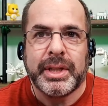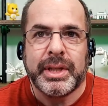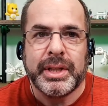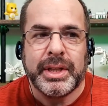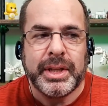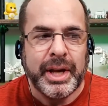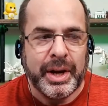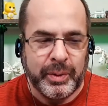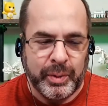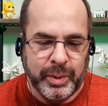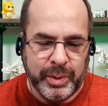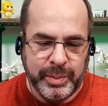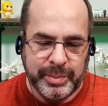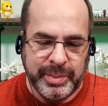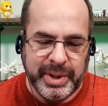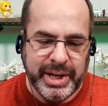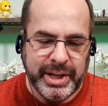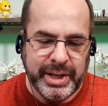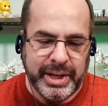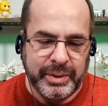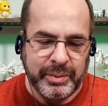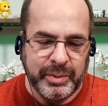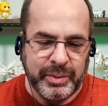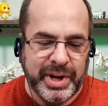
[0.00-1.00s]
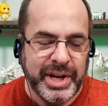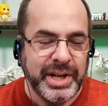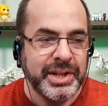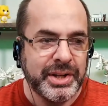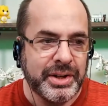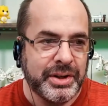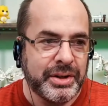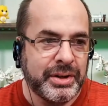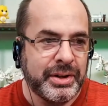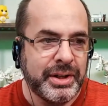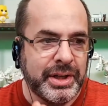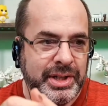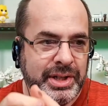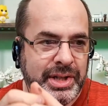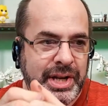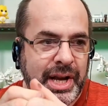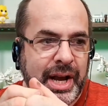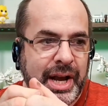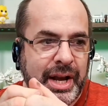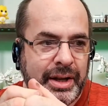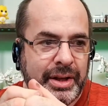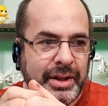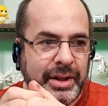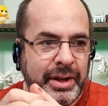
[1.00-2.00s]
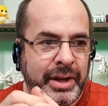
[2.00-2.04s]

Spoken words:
Yeah, we were painting a reindeer. Exactly.